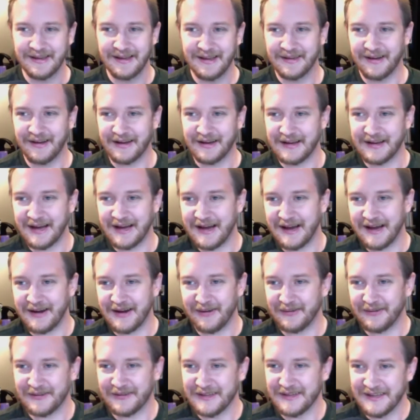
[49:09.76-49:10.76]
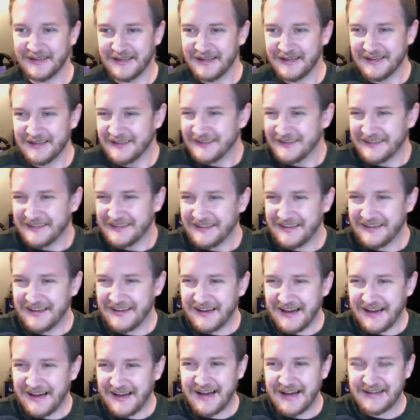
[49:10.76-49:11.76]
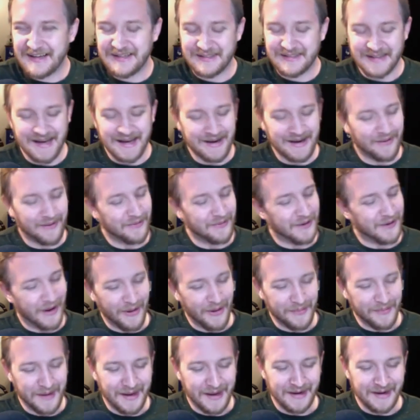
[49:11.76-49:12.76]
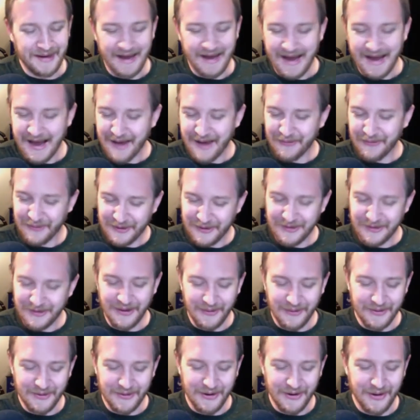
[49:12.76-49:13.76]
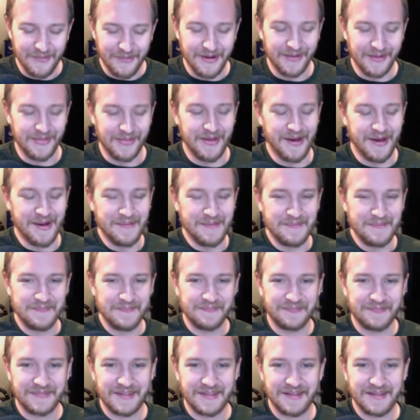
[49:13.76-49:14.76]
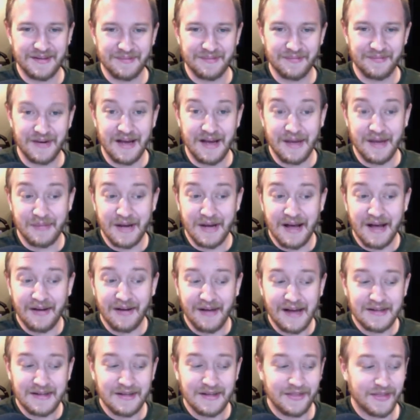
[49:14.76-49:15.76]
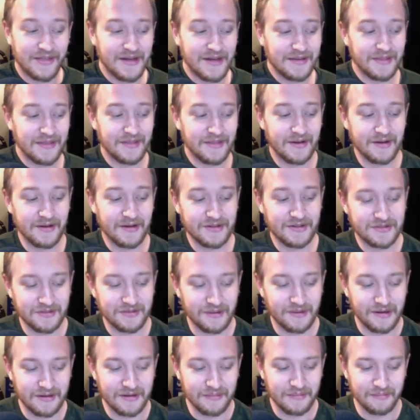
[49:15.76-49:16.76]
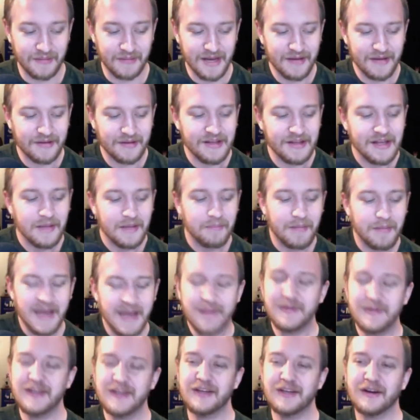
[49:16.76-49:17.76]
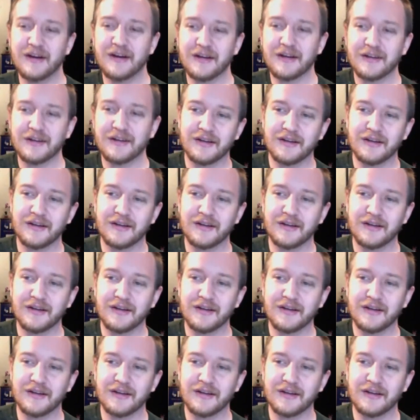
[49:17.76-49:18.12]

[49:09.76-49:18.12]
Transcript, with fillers: like I, I, don't. Yeah, I, I, just I don't know, man. I really yeah. don't know about that. But but I like to think that there's like may, maybe like